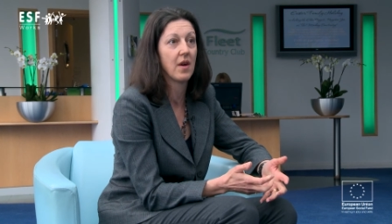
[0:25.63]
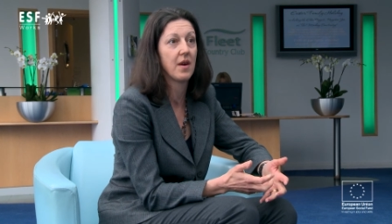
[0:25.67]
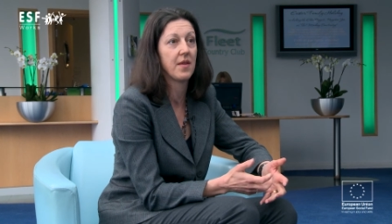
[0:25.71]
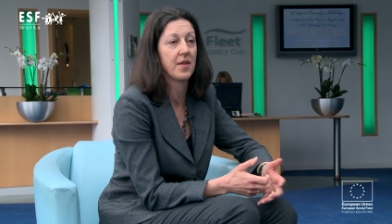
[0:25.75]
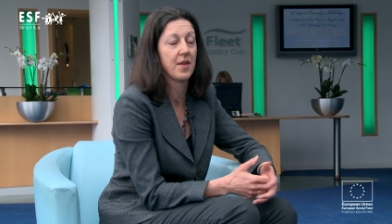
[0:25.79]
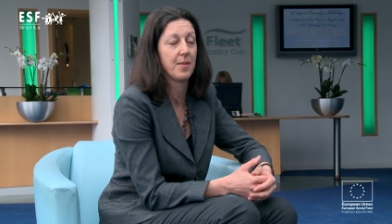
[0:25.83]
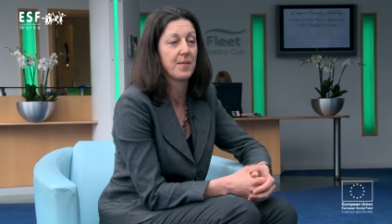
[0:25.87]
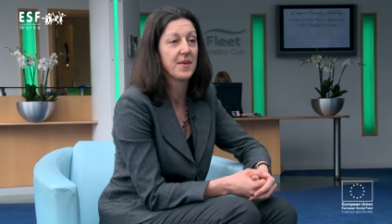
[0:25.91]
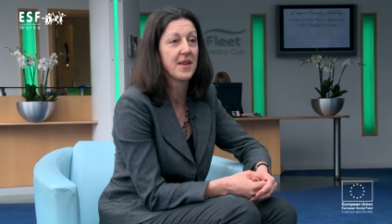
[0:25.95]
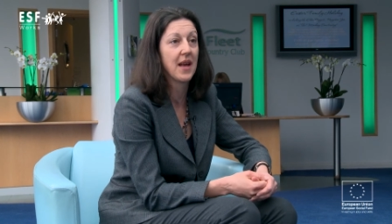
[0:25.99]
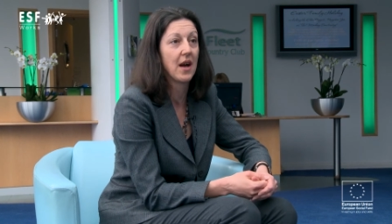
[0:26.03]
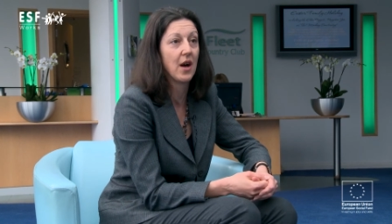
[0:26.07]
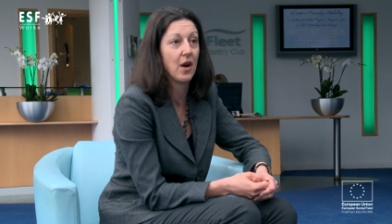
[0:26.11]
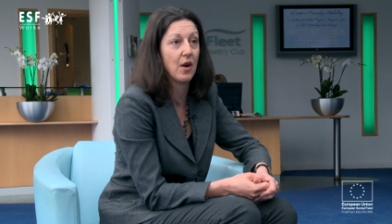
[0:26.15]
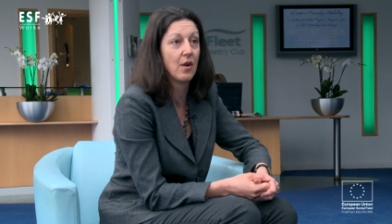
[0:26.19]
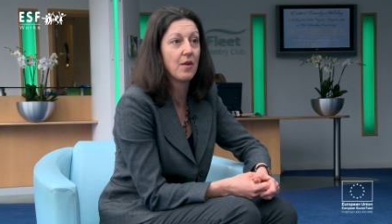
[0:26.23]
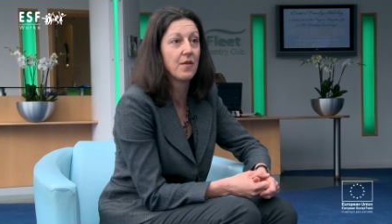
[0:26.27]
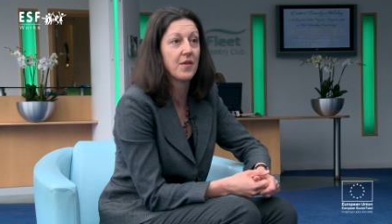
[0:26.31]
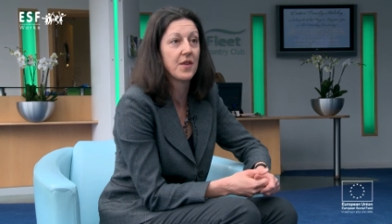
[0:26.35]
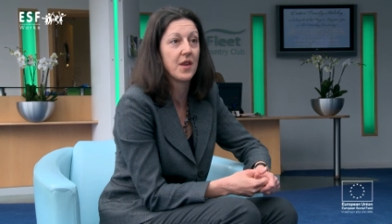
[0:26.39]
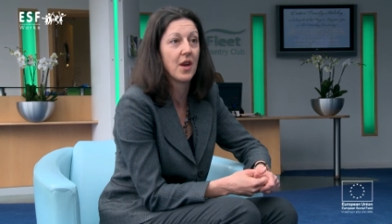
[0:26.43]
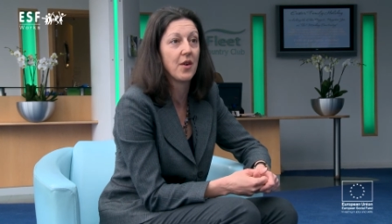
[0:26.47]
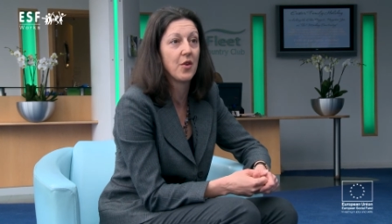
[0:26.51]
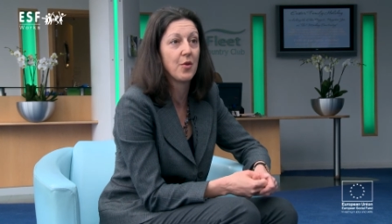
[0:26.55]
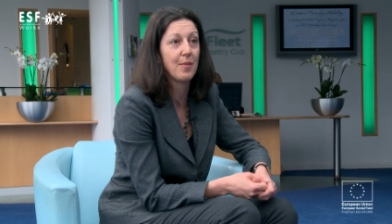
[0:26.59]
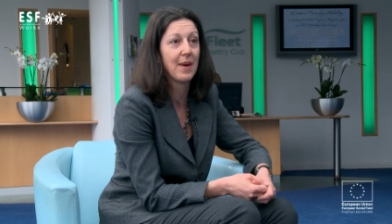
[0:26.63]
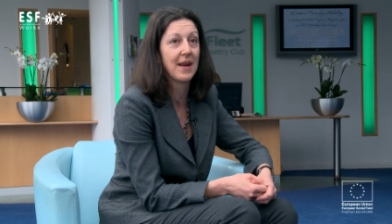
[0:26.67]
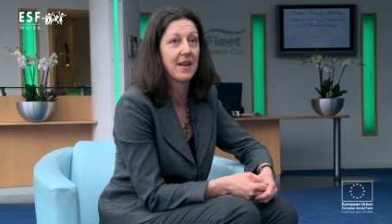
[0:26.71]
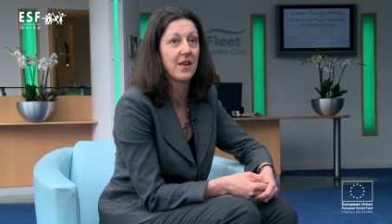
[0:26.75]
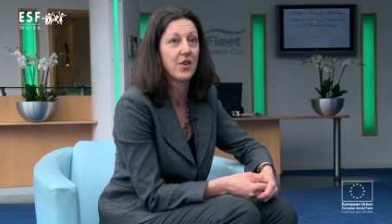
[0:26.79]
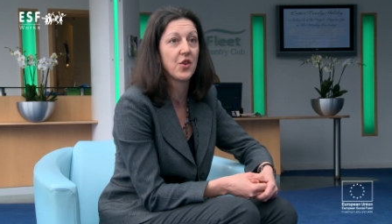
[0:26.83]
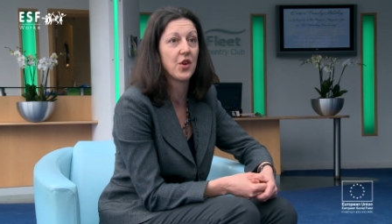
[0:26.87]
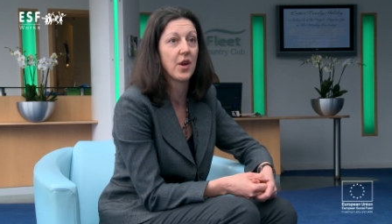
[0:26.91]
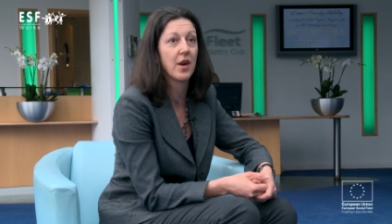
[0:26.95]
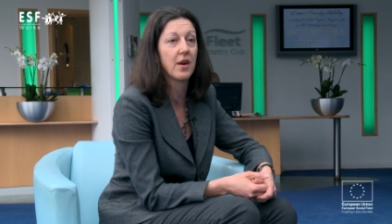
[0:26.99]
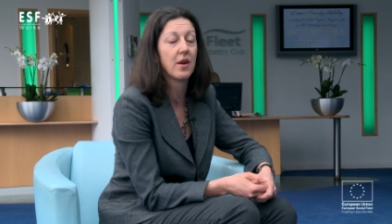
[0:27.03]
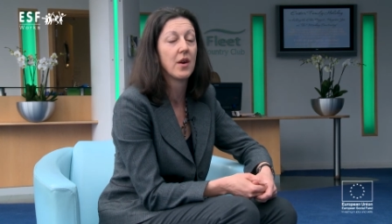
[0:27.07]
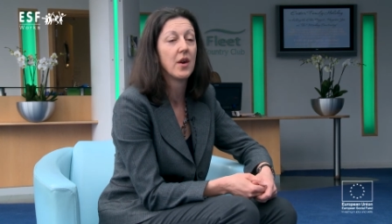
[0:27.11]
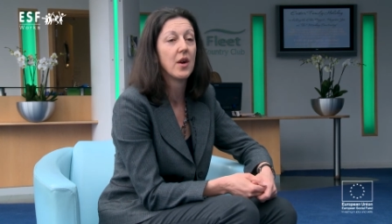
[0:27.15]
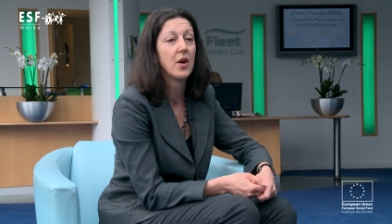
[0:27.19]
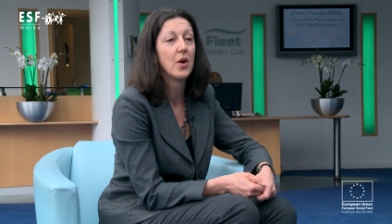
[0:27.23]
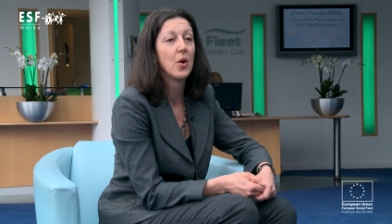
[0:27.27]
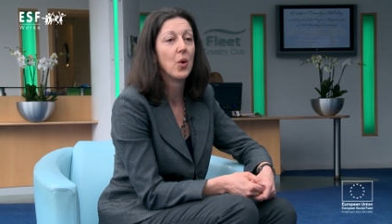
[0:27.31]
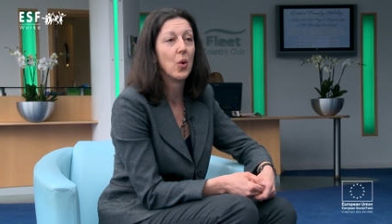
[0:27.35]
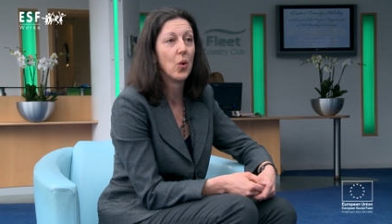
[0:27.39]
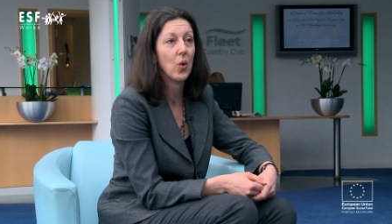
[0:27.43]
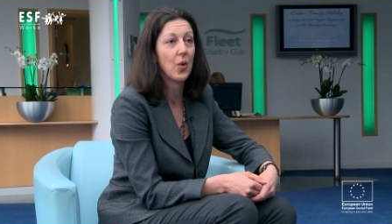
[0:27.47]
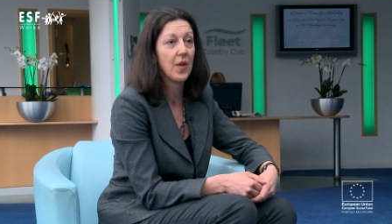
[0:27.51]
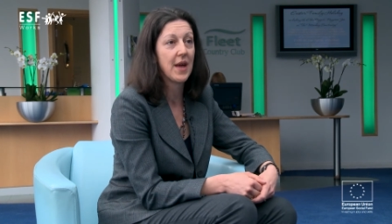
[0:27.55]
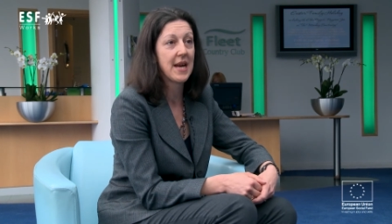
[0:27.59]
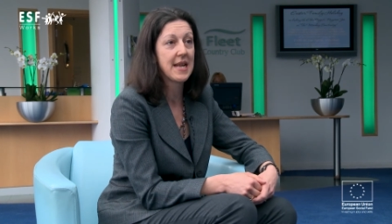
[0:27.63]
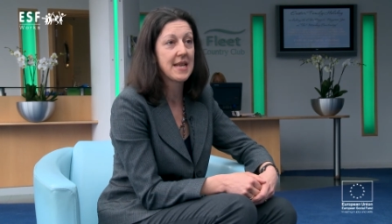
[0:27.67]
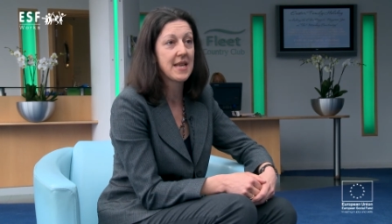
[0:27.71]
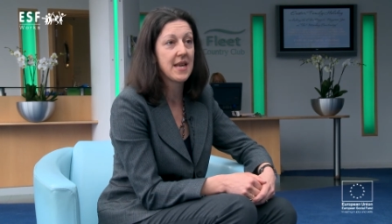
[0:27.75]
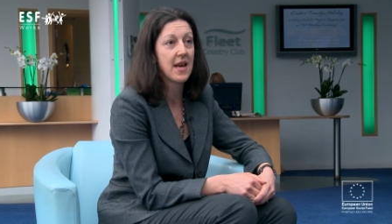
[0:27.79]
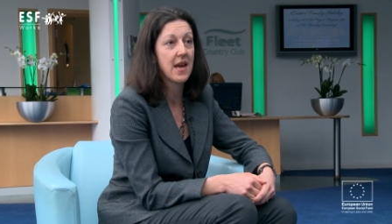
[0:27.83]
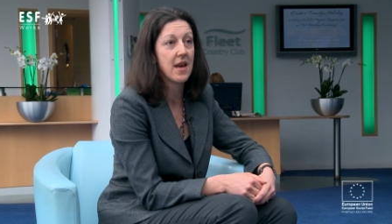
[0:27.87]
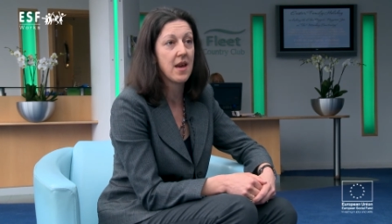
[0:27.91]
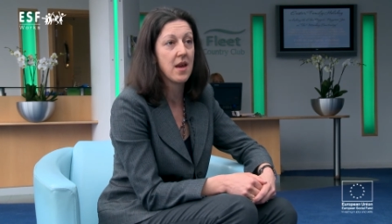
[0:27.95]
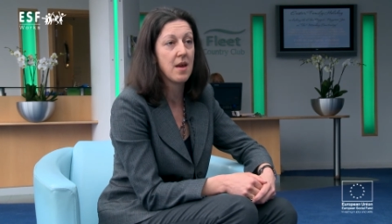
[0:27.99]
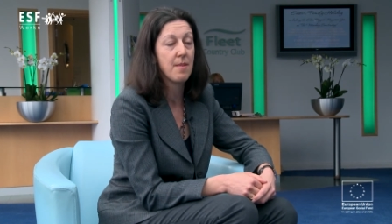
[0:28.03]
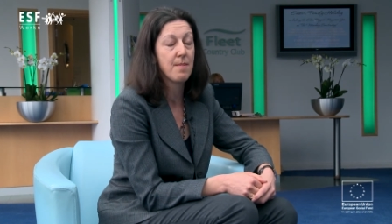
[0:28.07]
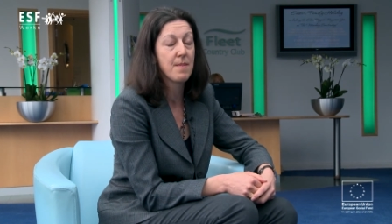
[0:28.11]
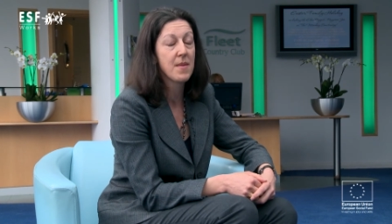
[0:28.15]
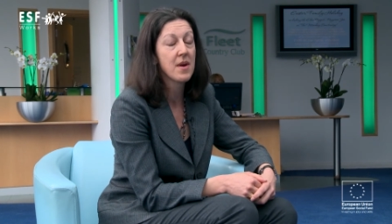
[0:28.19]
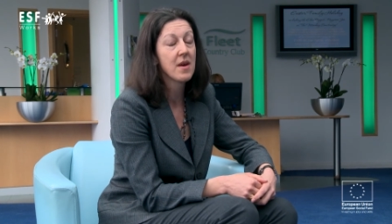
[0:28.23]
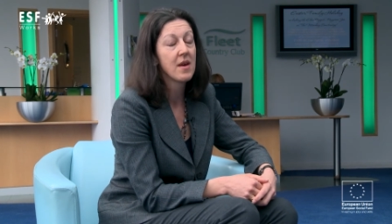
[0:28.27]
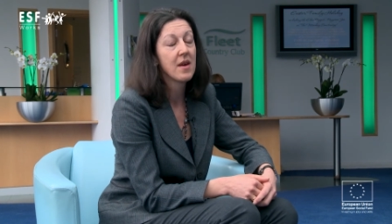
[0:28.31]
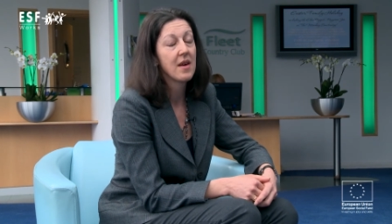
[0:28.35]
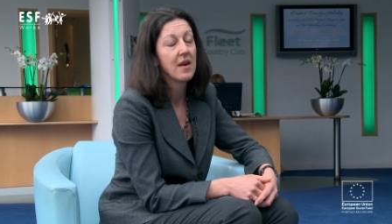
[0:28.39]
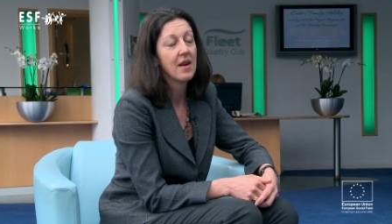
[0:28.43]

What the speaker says: themselves, the owner manager, or their team.